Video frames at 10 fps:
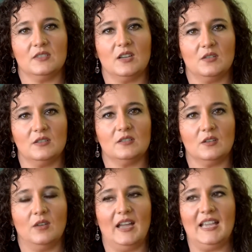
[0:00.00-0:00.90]
of sodas,
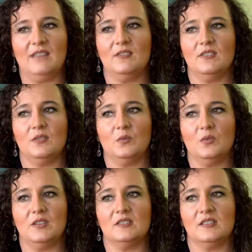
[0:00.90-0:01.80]
okay? Even the
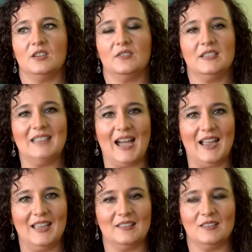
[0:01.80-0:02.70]
ones that are the
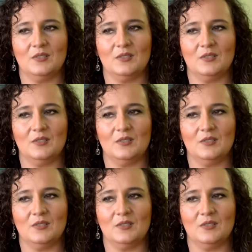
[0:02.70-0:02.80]
diet,